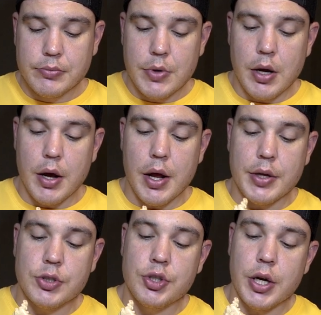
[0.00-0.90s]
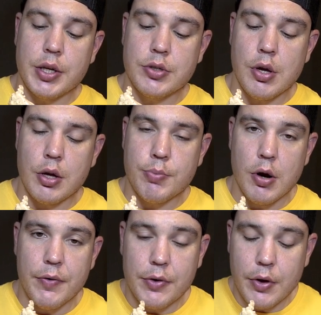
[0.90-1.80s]
Oh yeah, this chicken's cooked
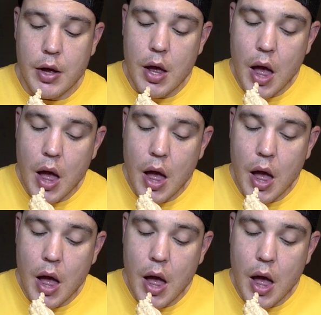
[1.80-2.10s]
perfectly.